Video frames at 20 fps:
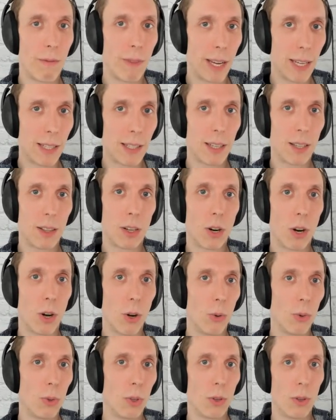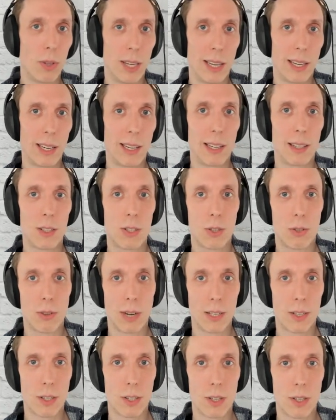facing their own unique
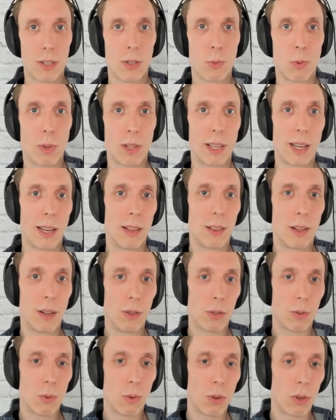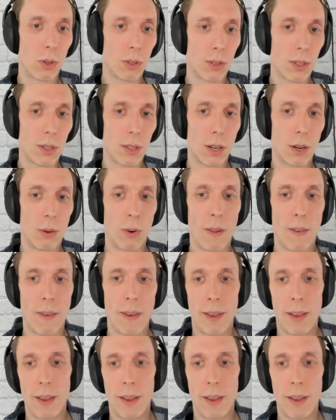stressors within those roles. So